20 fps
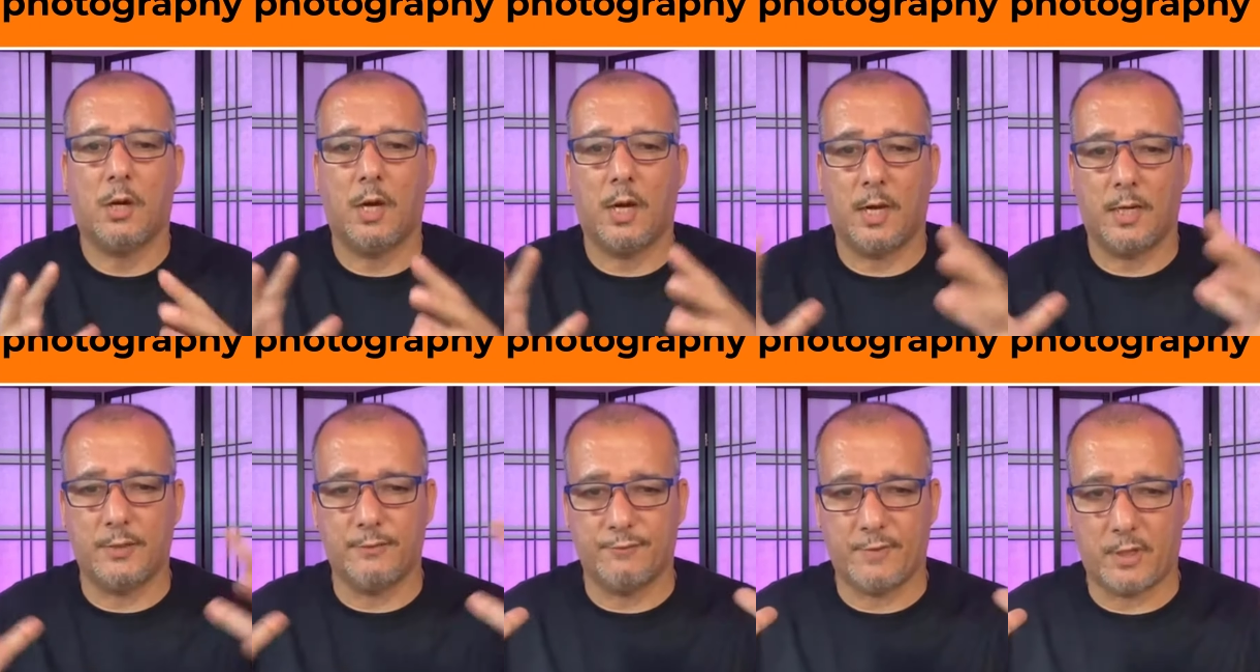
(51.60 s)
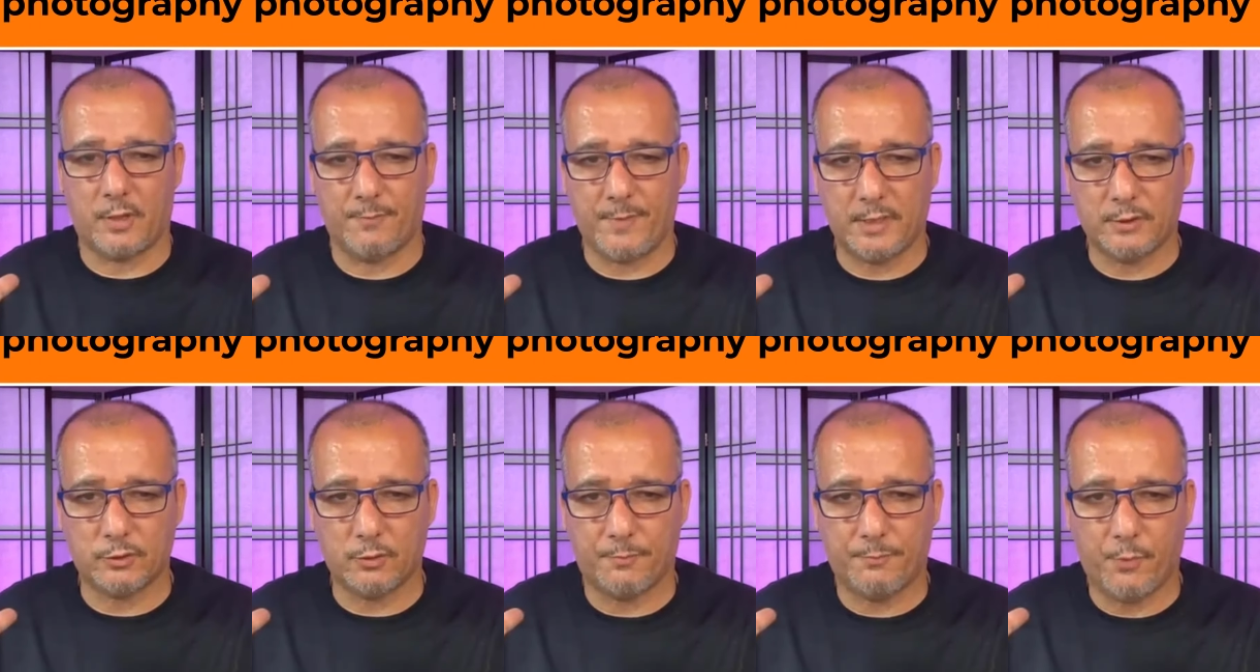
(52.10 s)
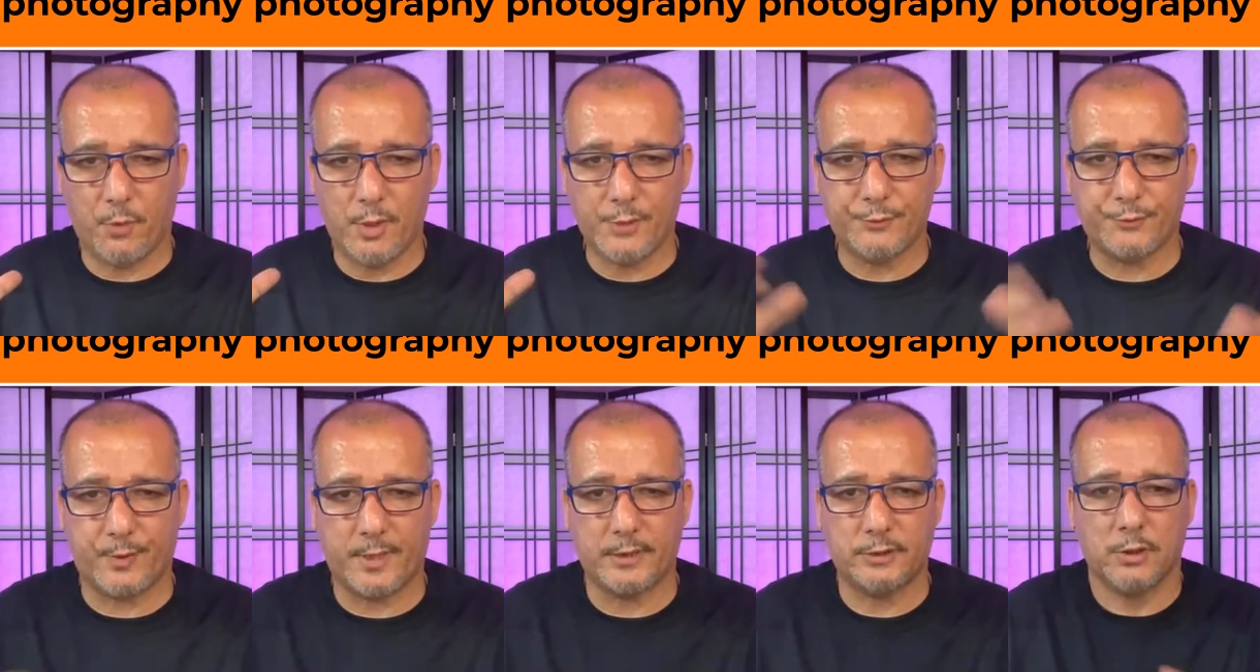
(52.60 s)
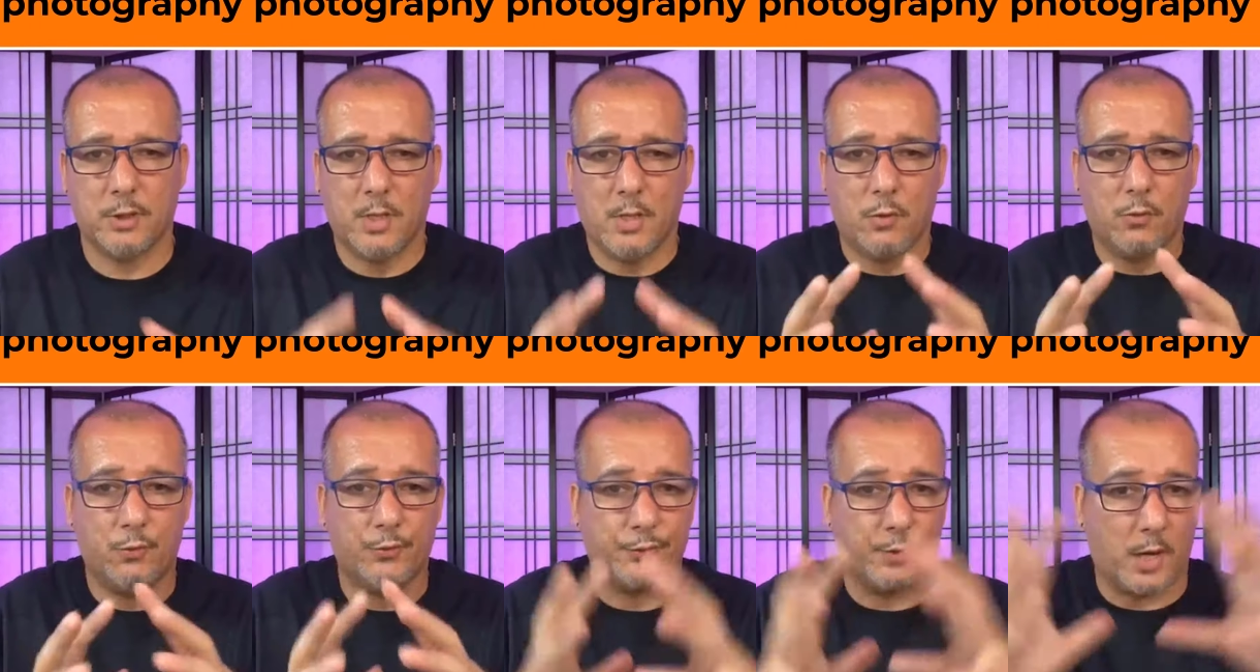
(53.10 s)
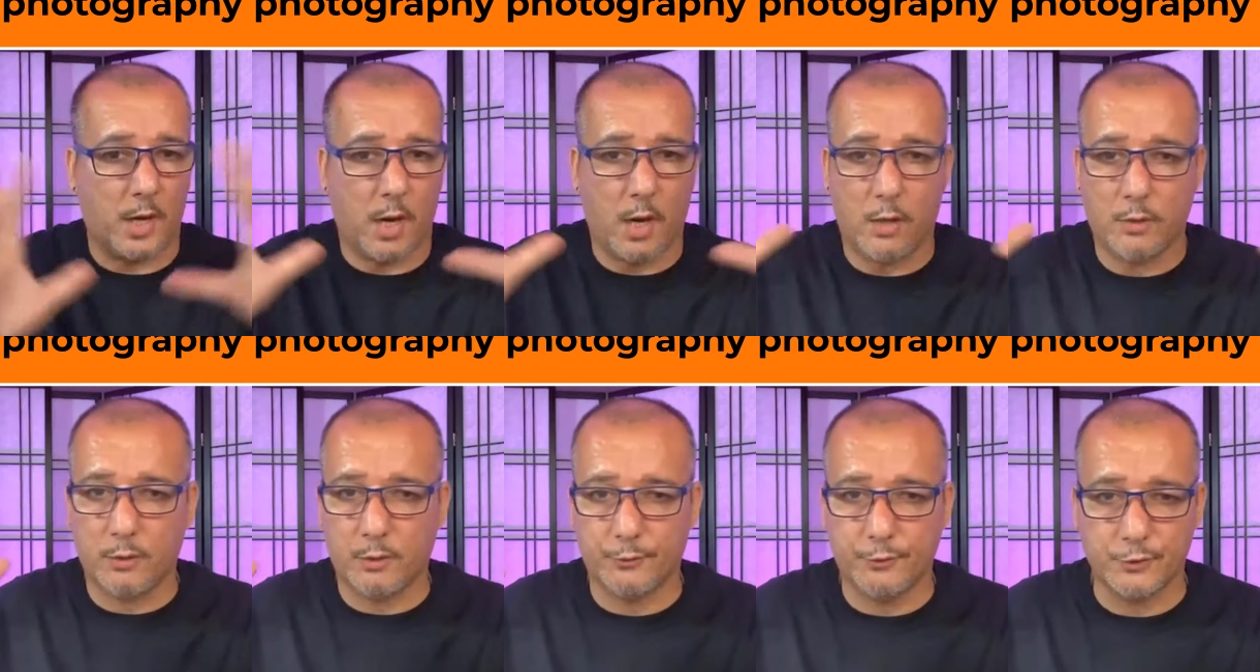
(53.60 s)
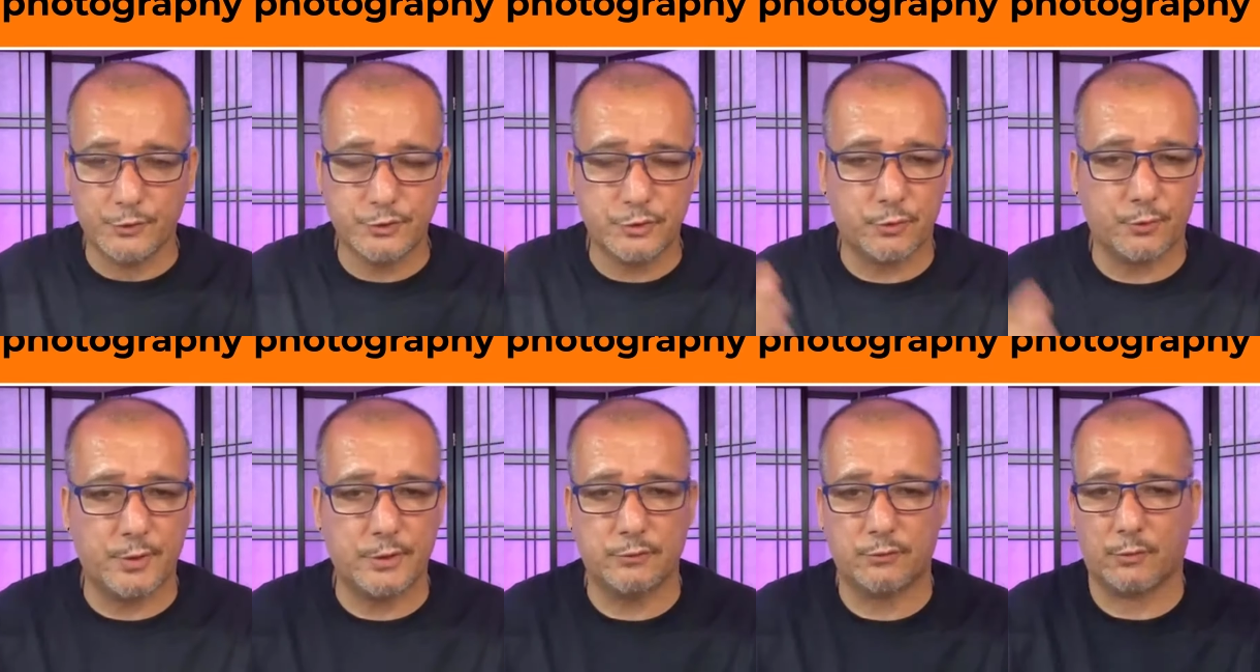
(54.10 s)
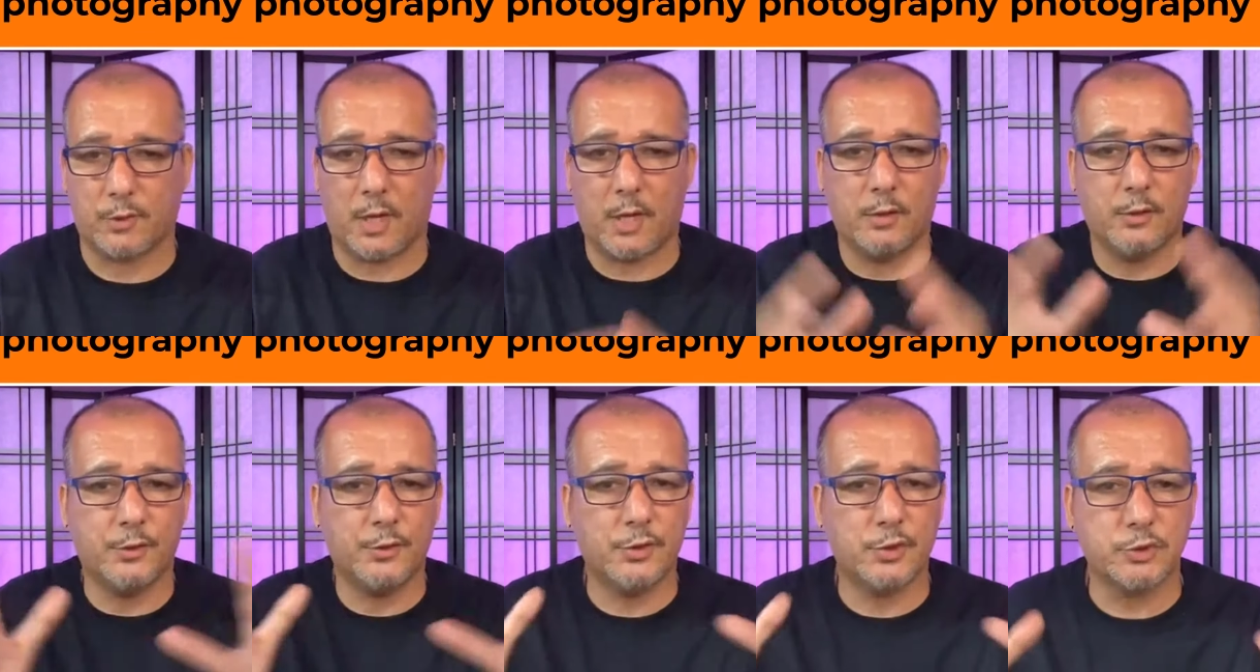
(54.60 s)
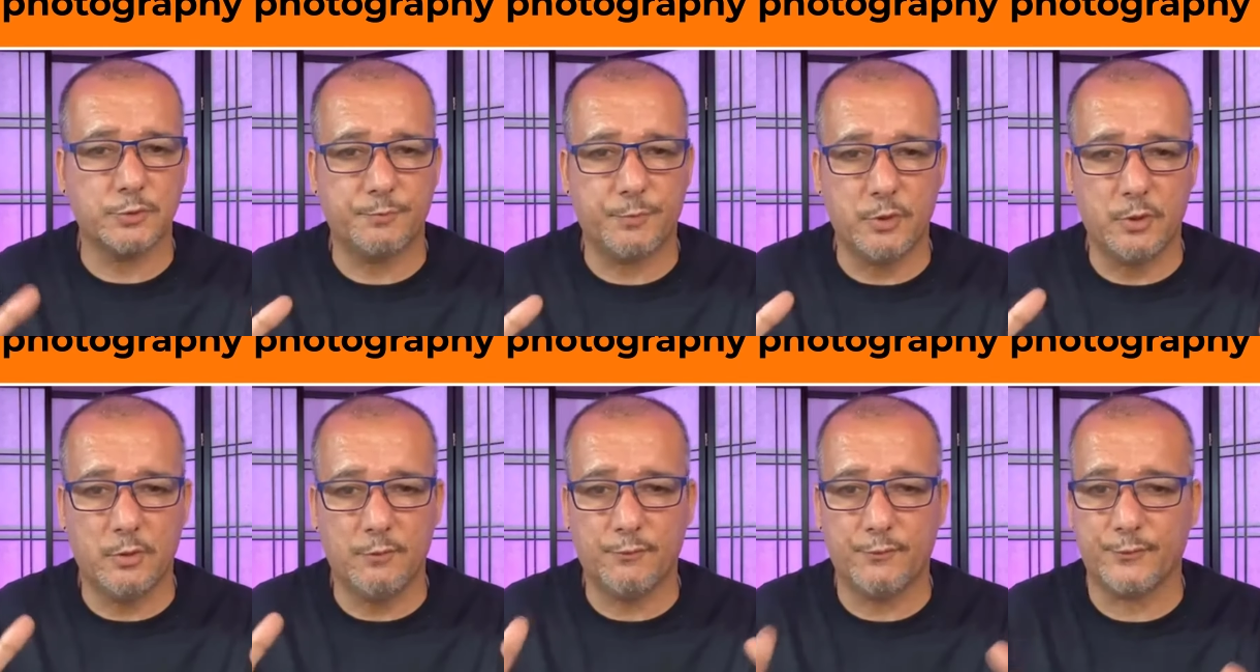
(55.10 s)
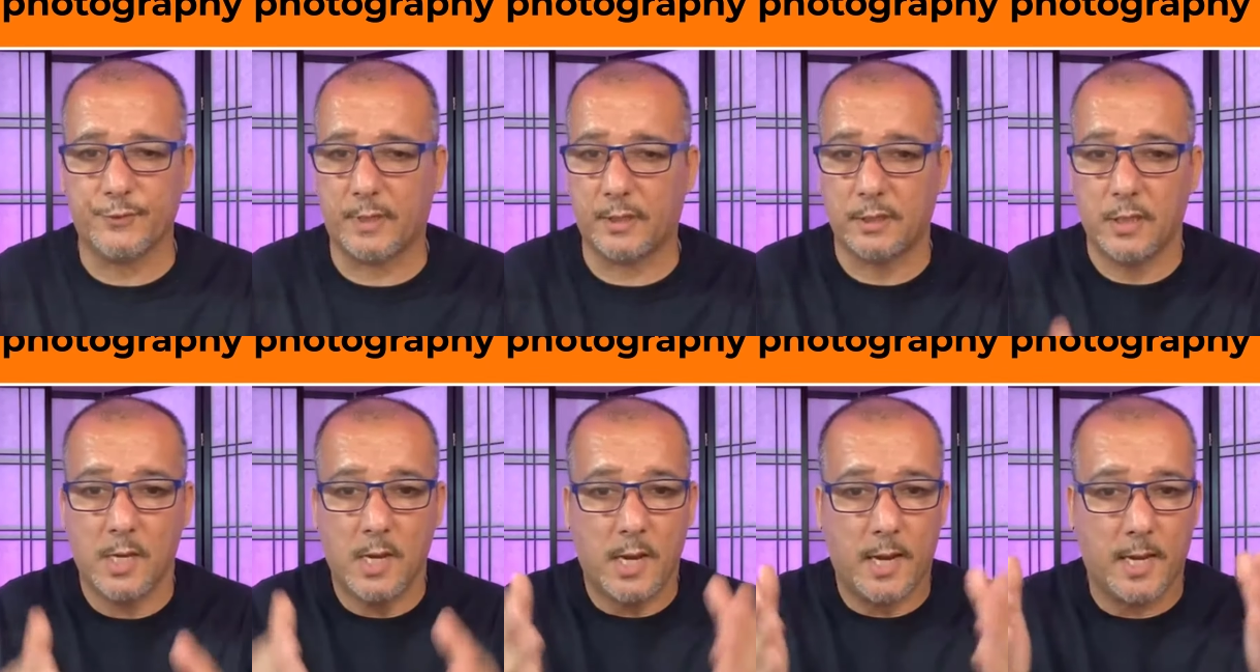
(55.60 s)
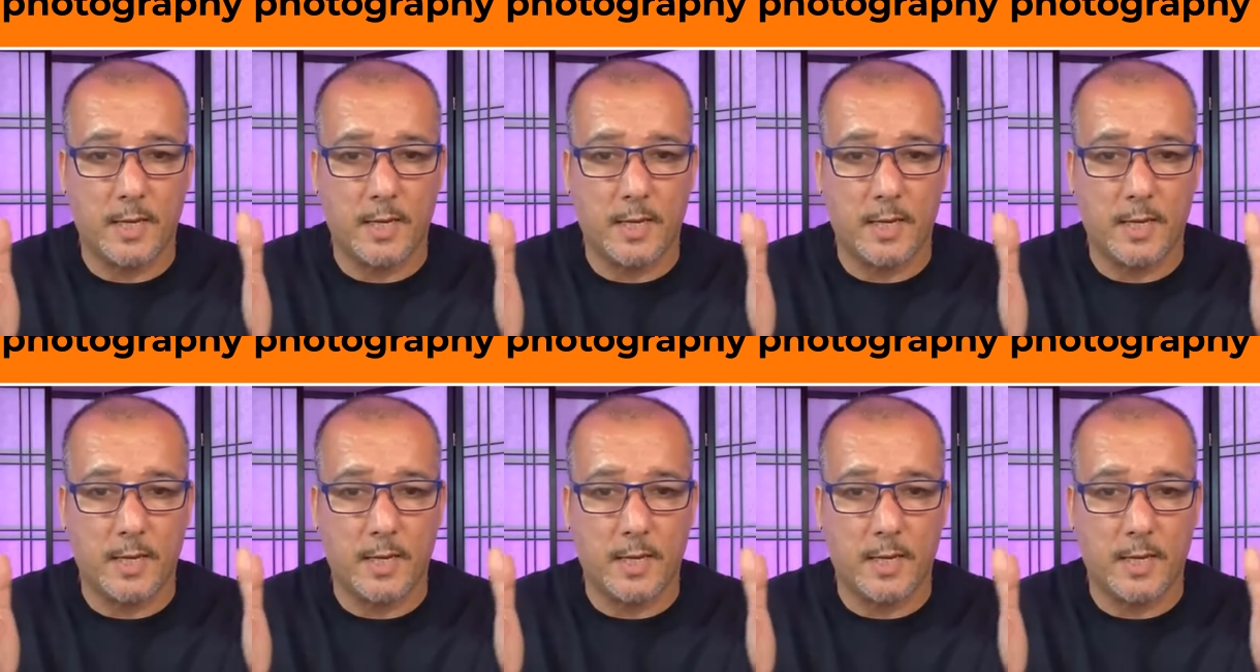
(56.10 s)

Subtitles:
environmental portraits, with all of those trees, with all of those beautiful things,